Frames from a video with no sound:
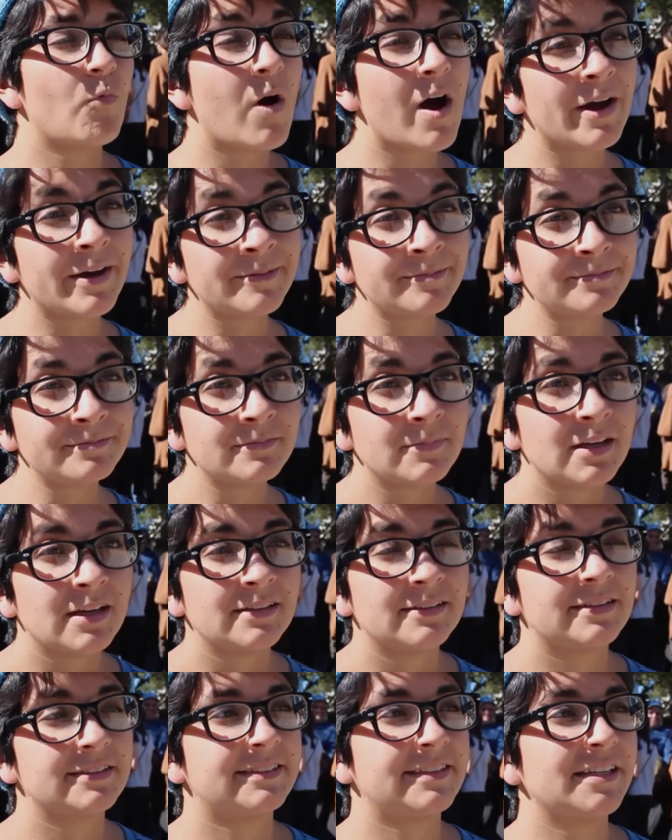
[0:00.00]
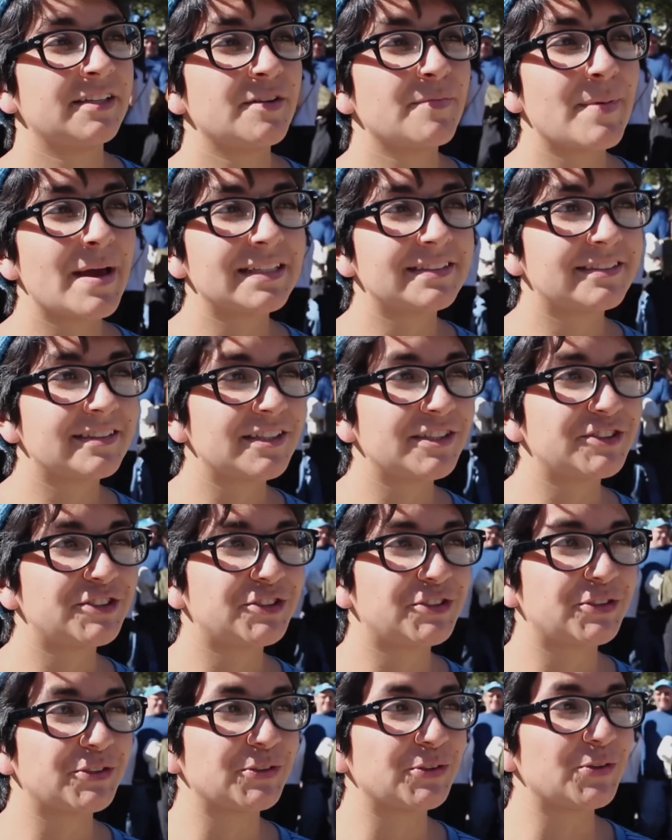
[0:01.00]
one, to send a message
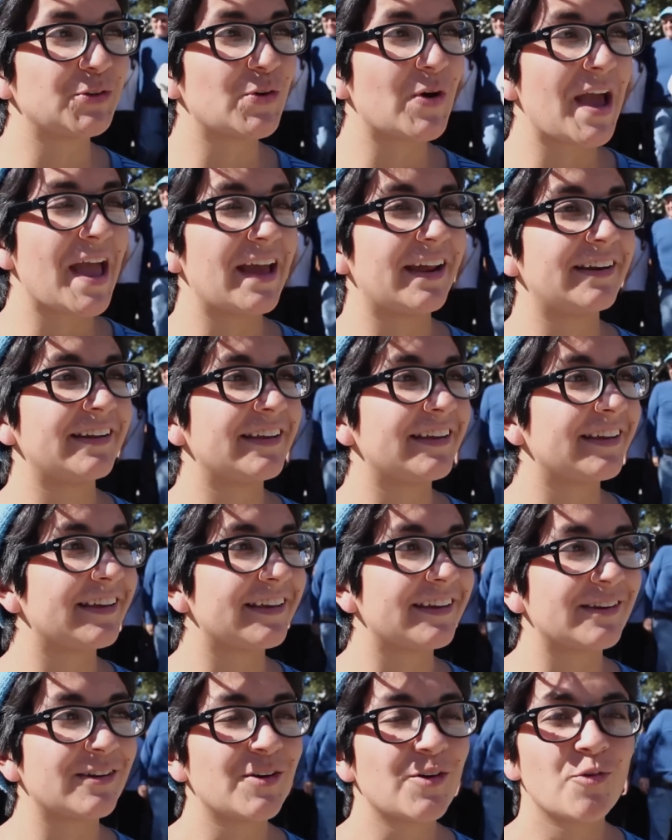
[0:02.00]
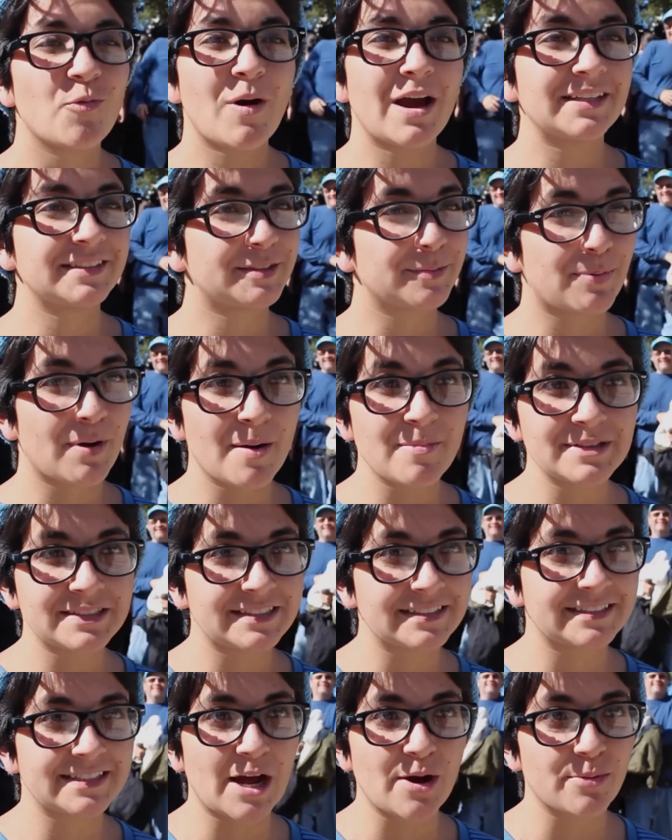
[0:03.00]
to any white
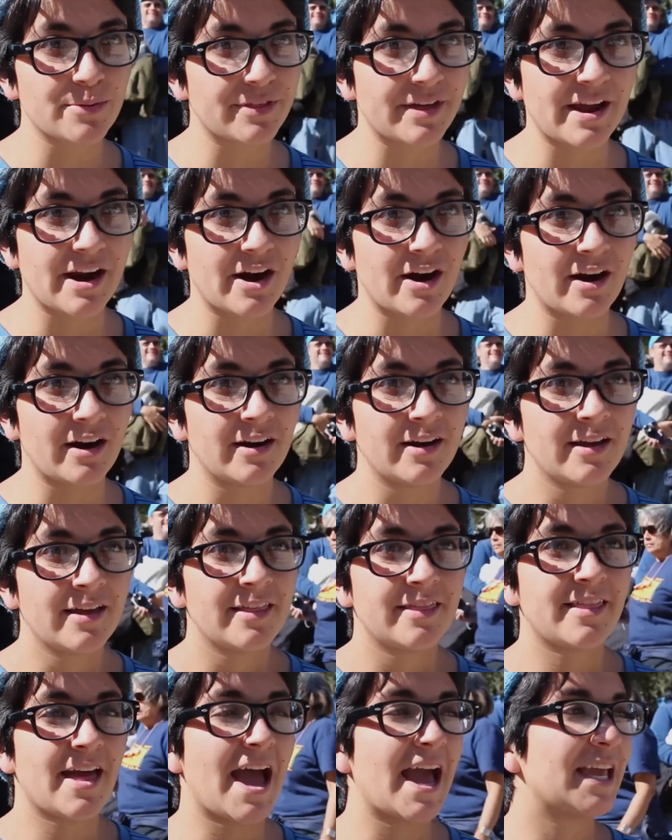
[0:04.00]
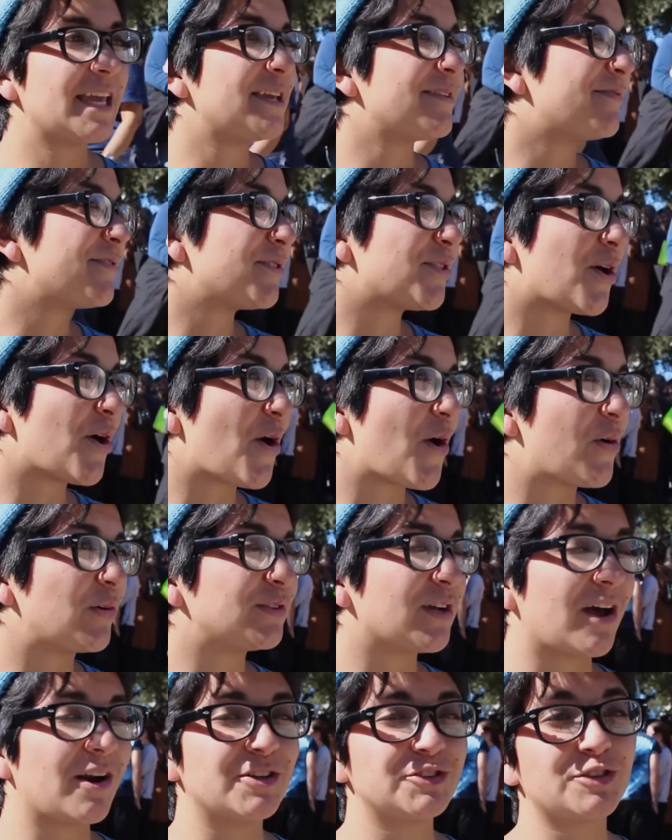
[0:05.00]
supremacists out there that even though
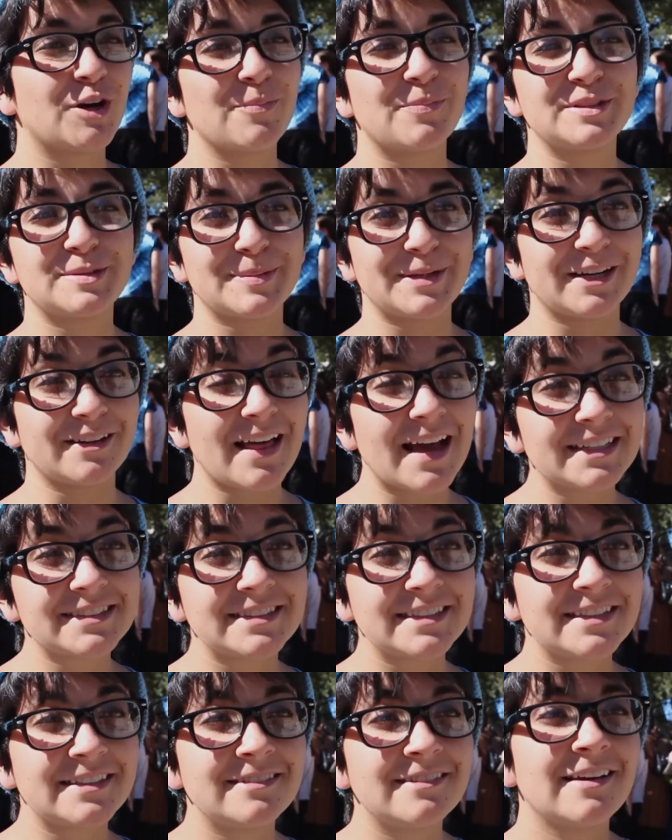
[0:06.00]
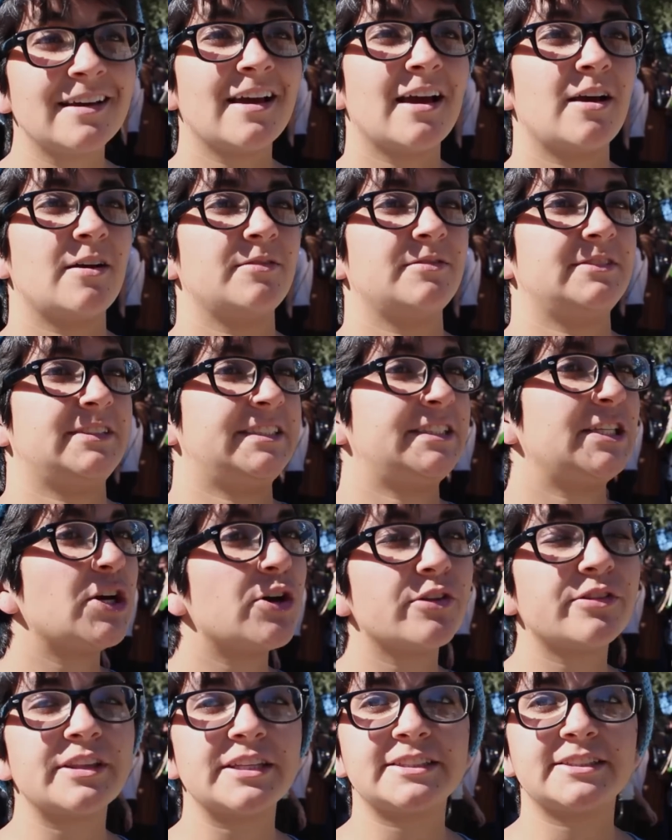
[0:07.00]
Donald Trump has been elected,
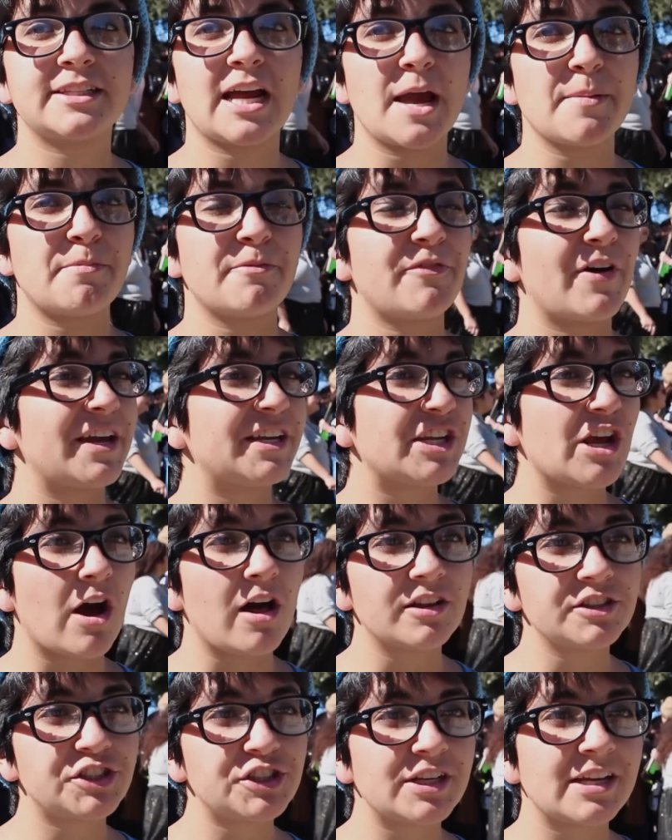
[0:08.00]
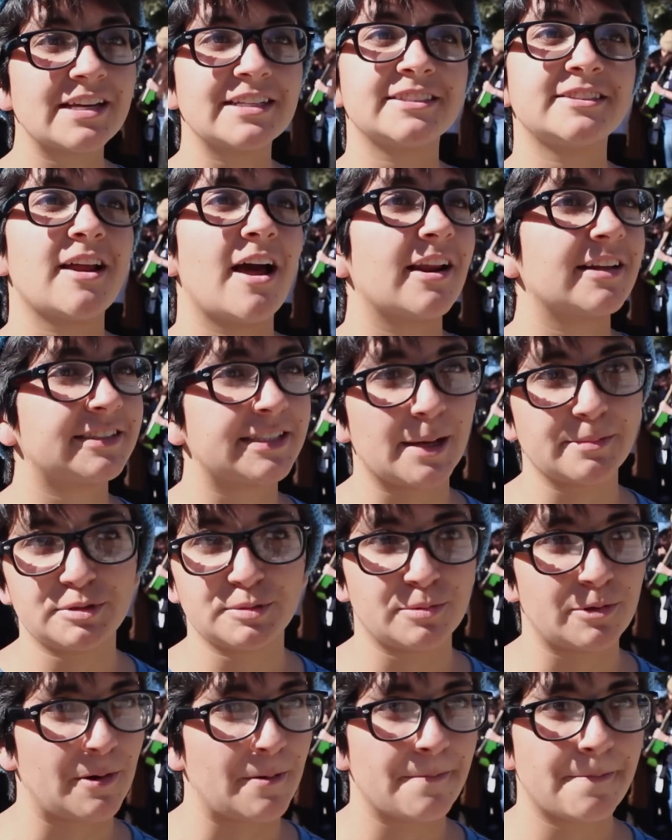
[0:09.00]
still this type of ideology is not
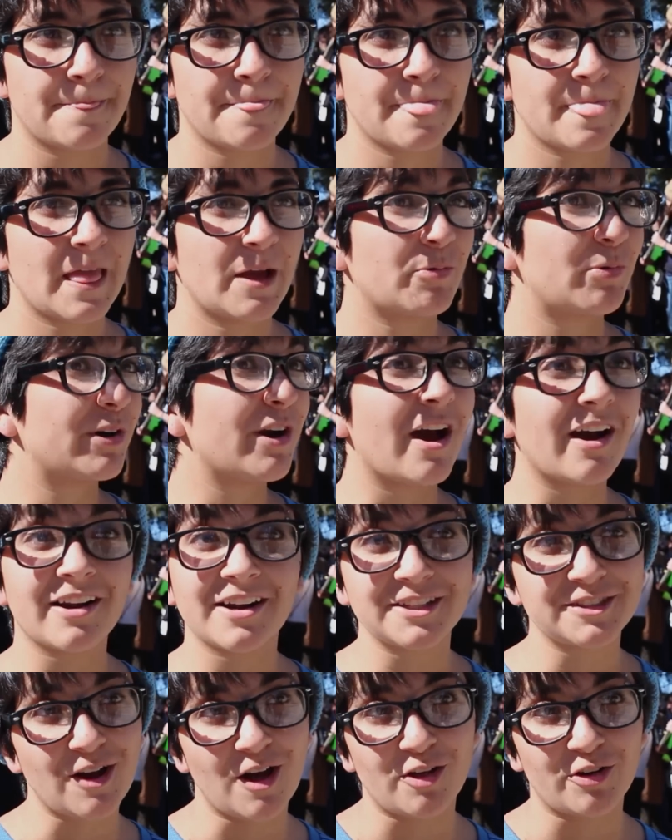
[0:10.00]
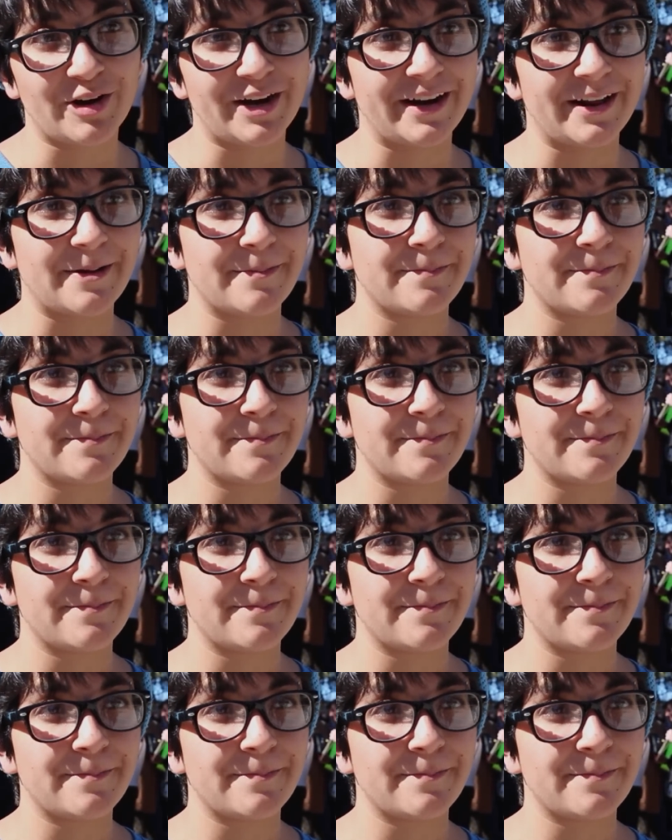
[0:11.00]
acceptable and we're not going to tolerate